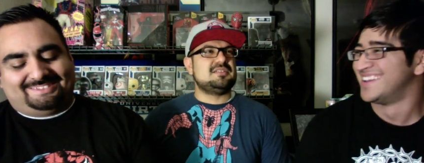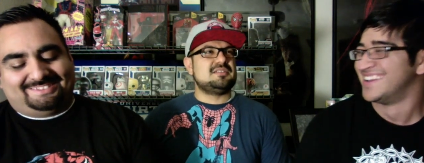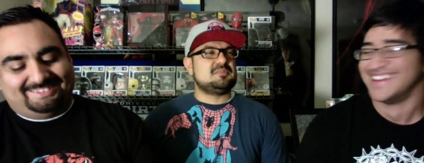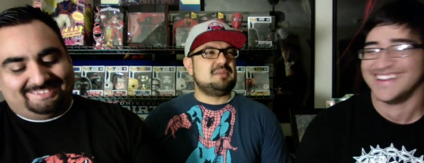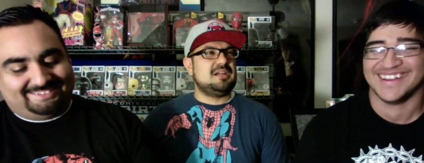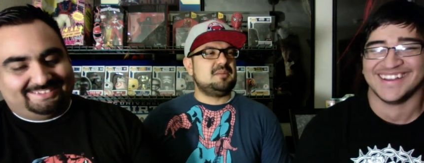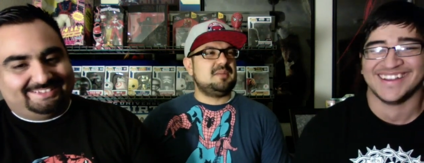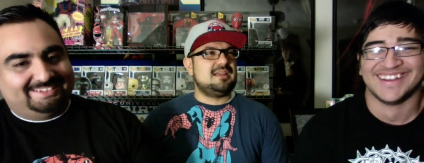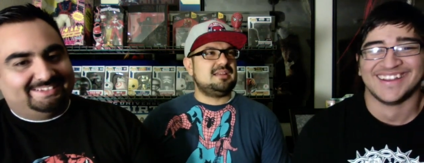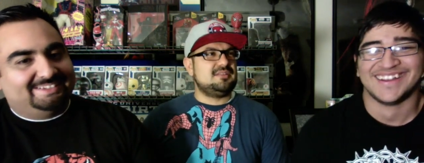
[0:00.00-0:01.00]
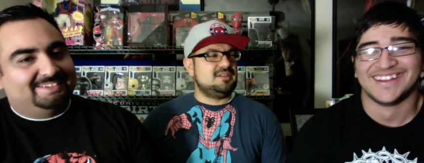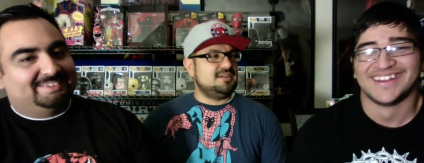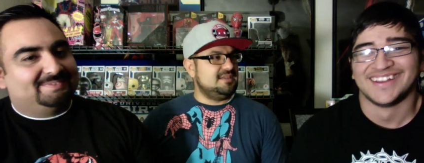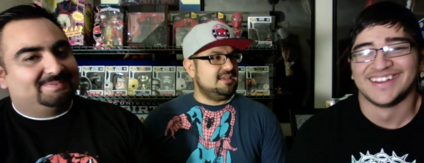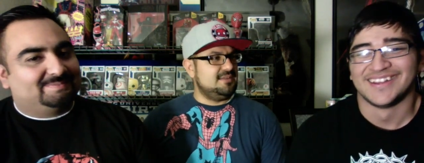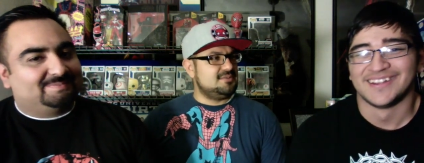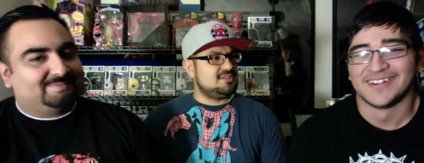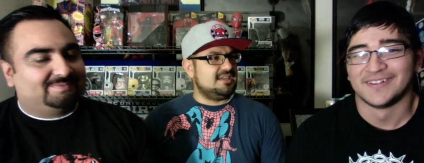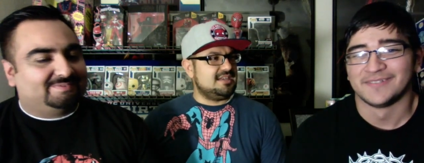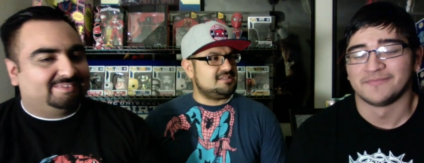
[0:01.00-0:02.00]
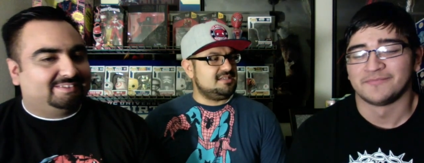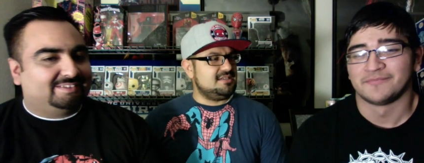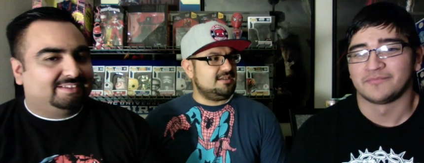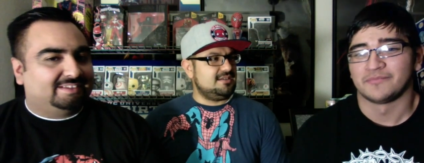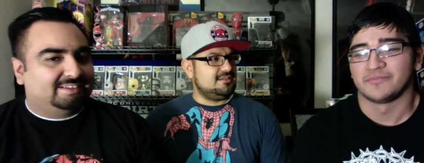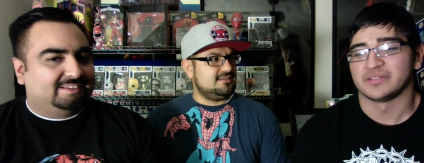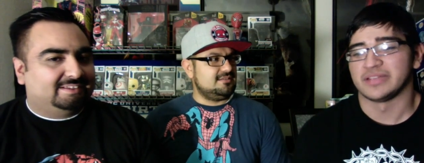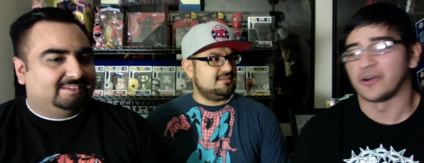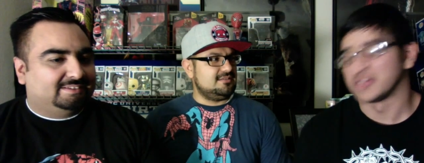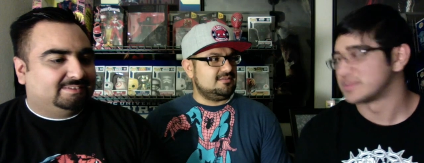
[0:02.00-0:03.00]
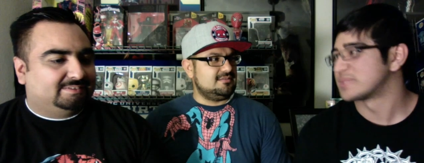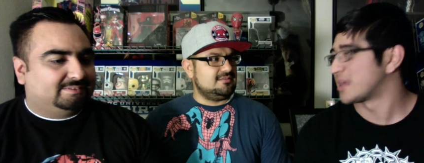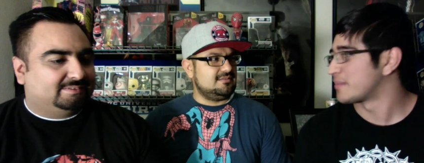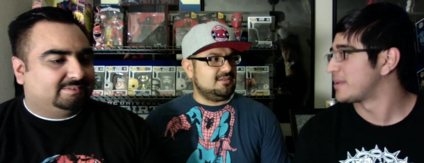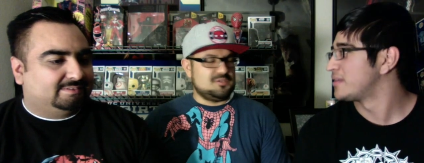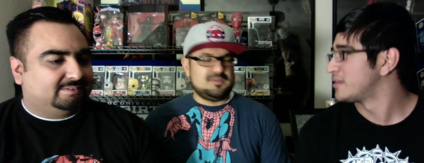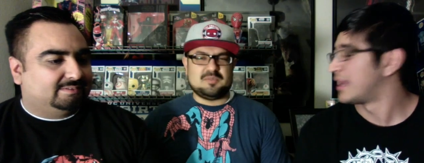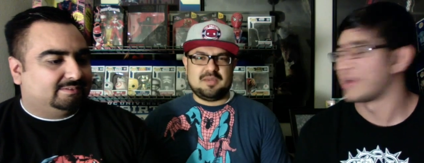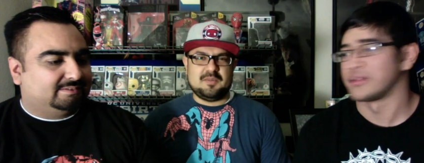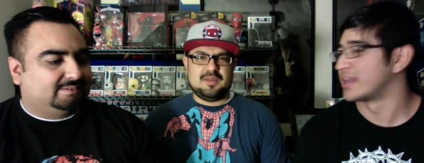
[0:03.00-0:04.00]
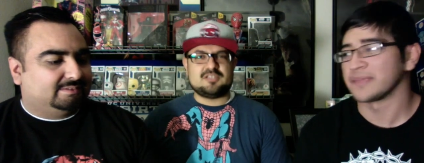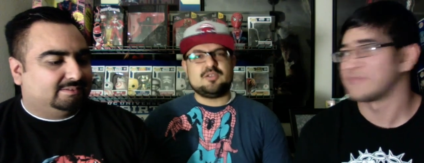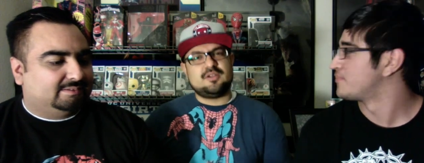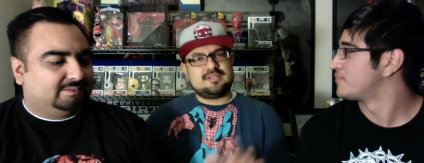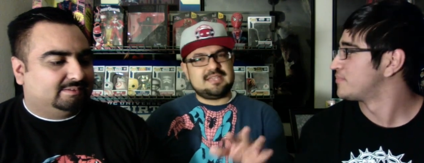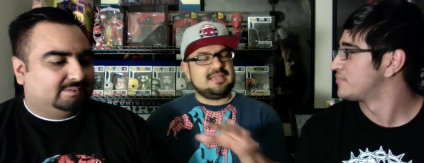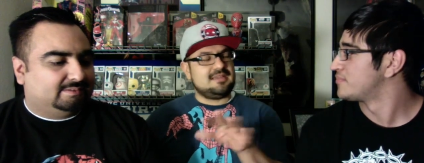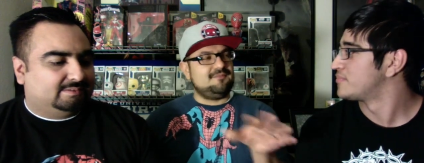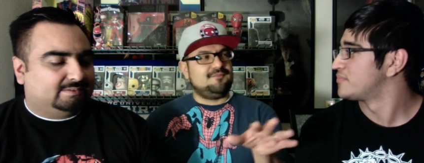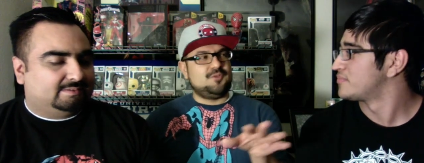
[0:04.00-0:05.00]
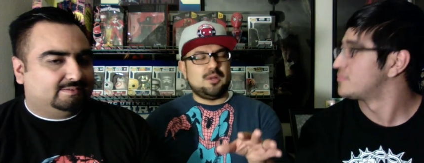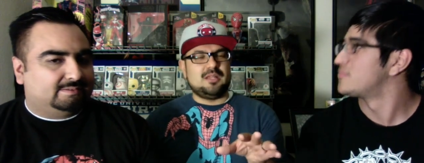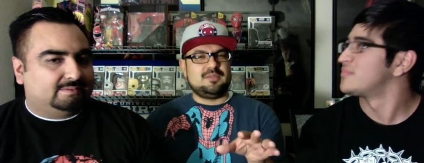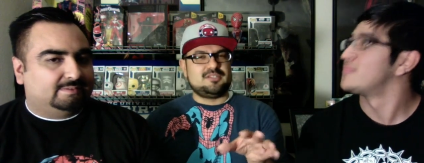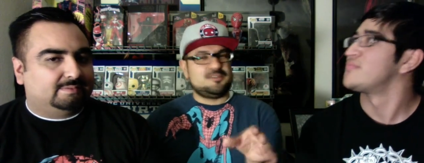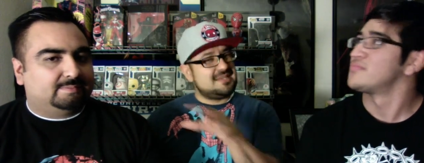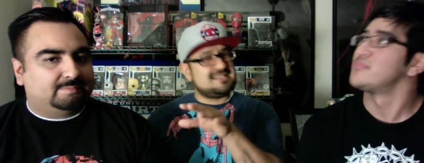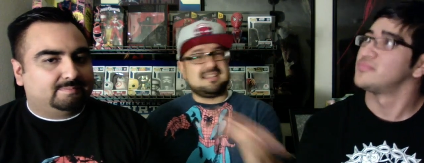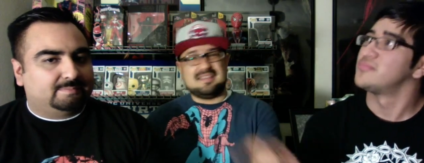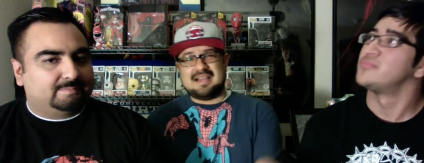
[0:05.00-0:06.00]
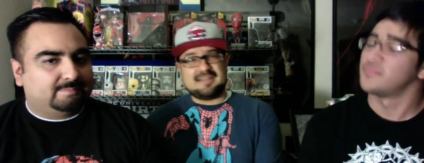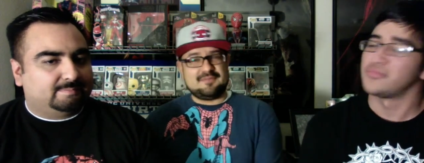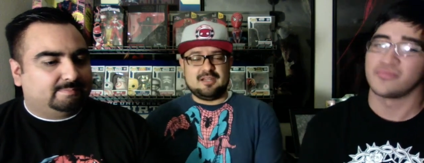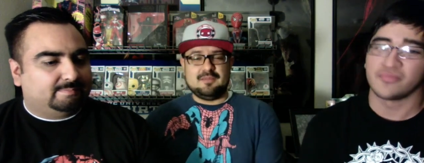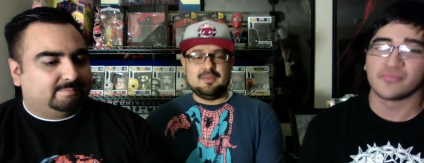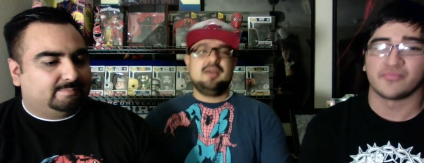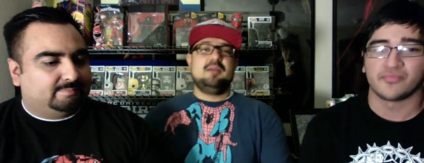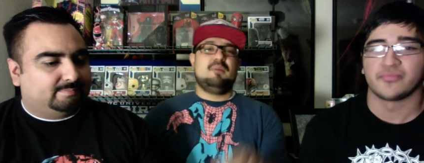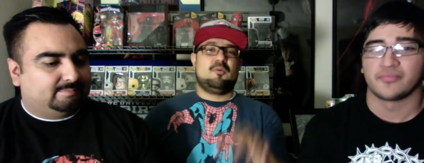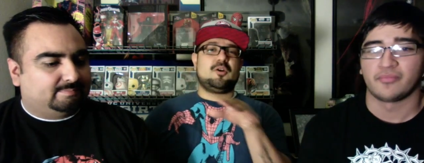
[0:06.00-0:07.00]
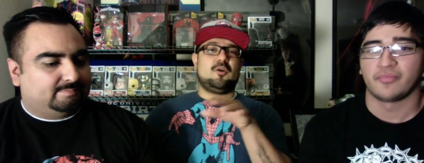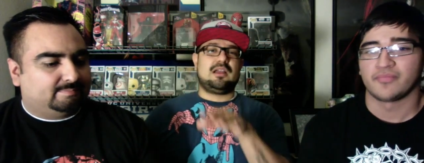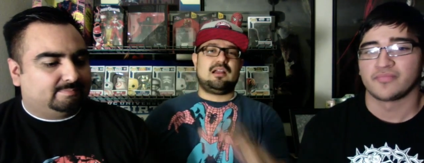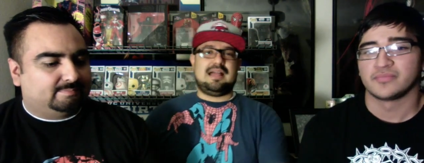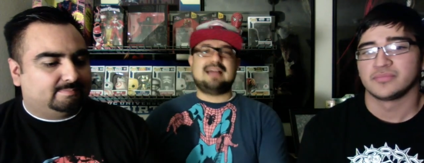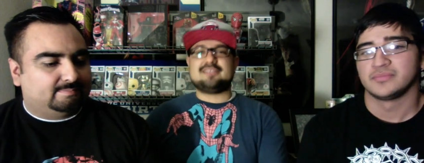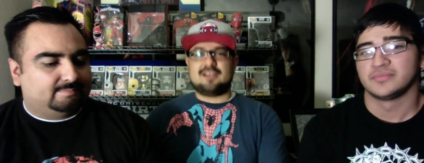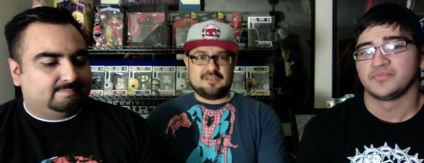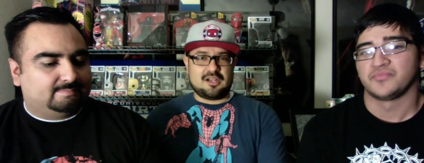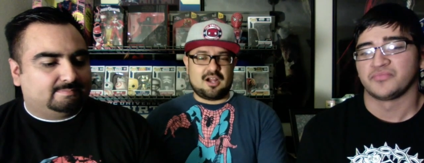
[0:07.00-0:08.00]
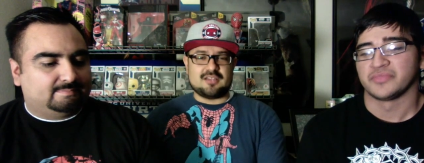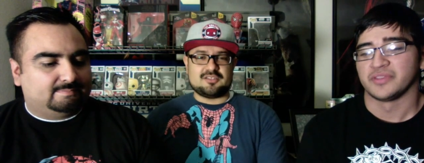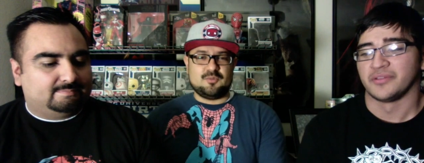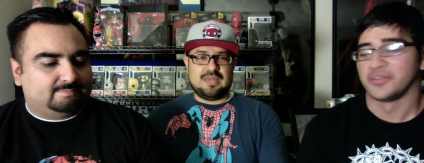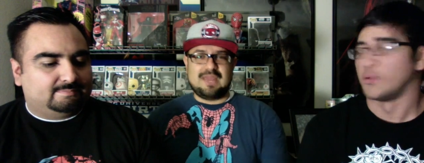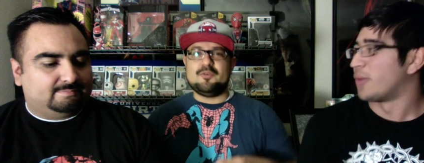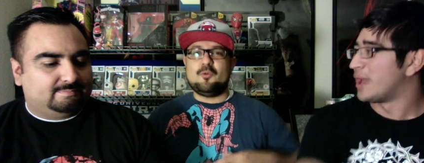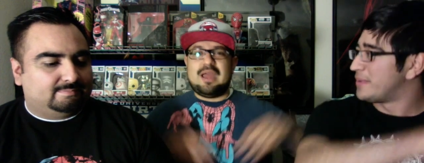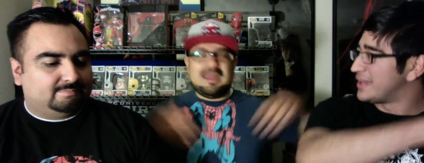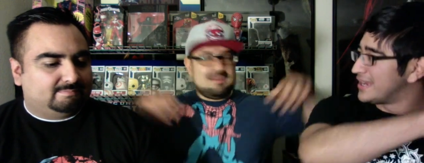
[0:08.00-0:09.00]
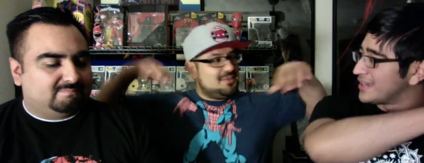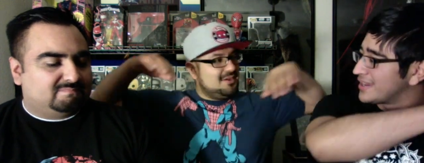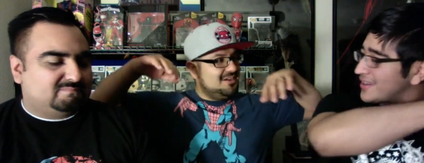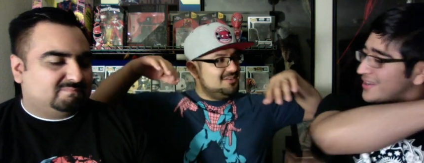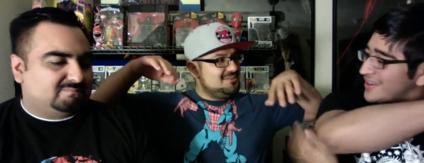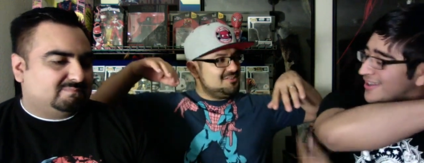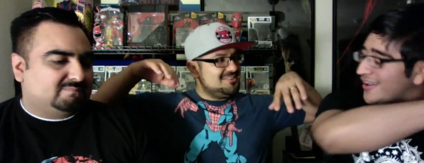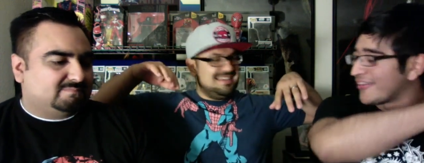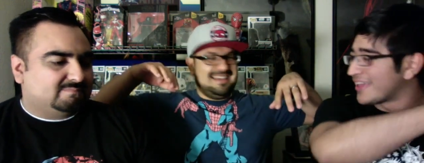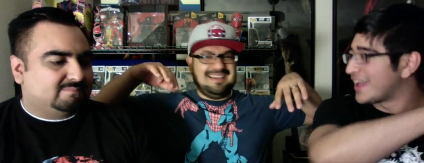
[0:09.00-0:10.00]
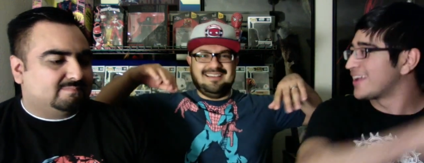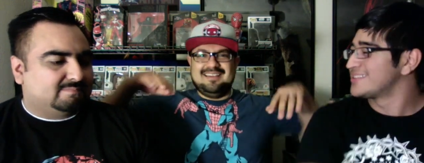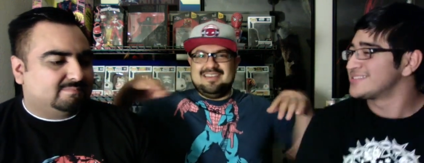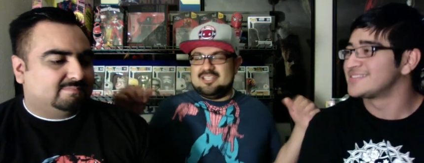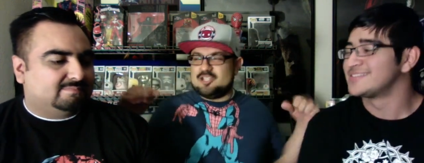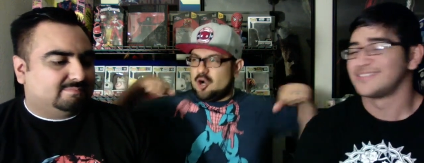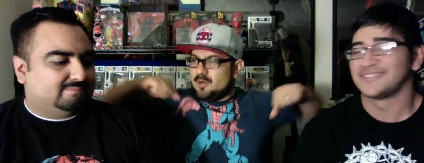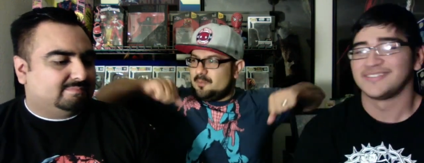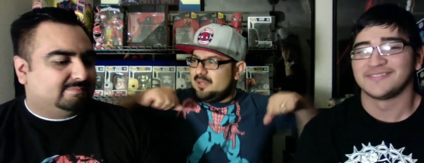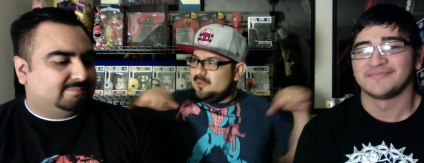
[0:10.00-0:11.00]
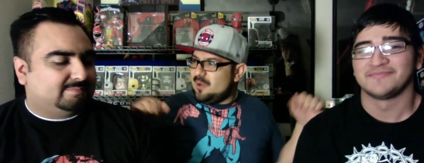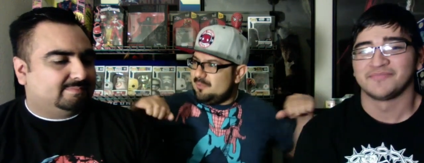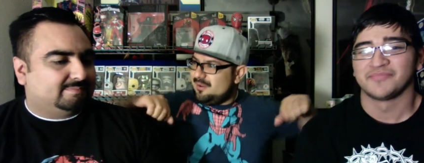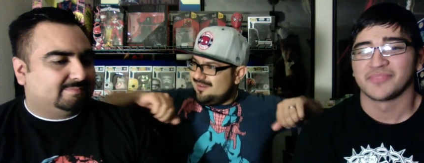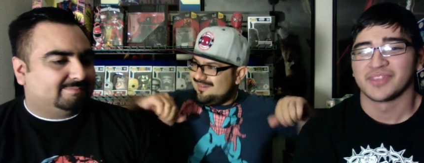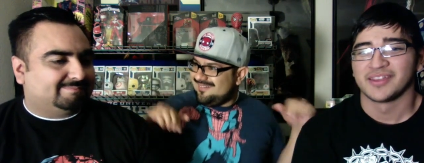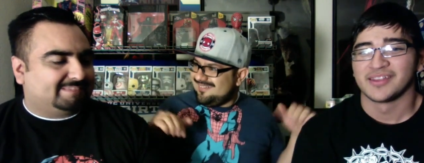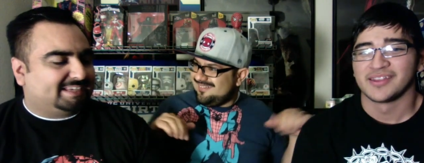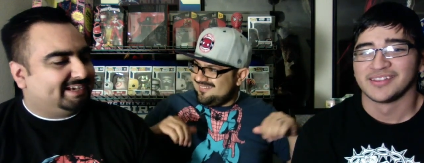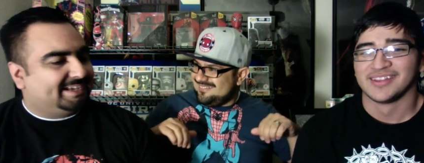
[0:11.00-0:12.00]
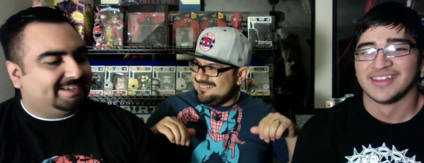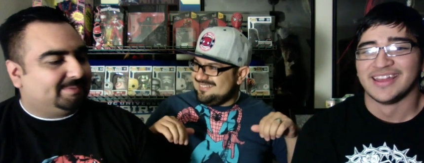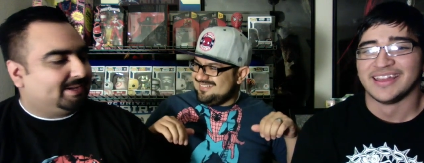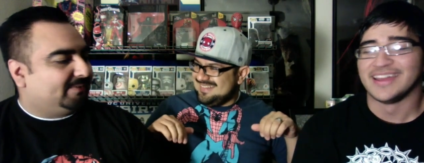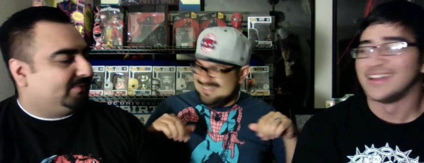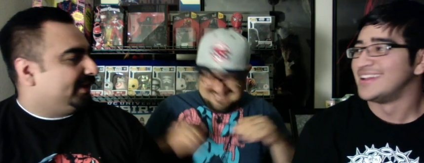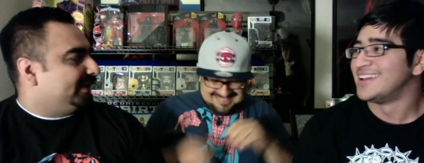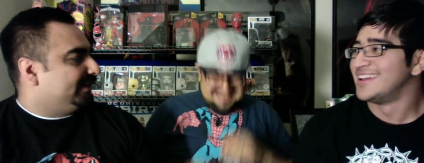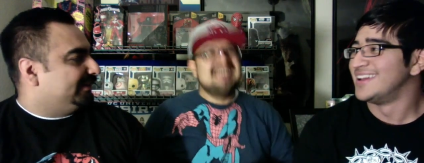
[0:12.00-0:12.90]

Speaker 1: the Spider Man and on the it was on XD, right? Yeah, Ultimate Spider Man. Ultimate Spider Man. Like so they're taking a few elements. They're mixing a lot of it up, but we're going classic on the costume. We the have the webbing, web under Yeah, that. his armpit web. Yeah, I'm not a fan.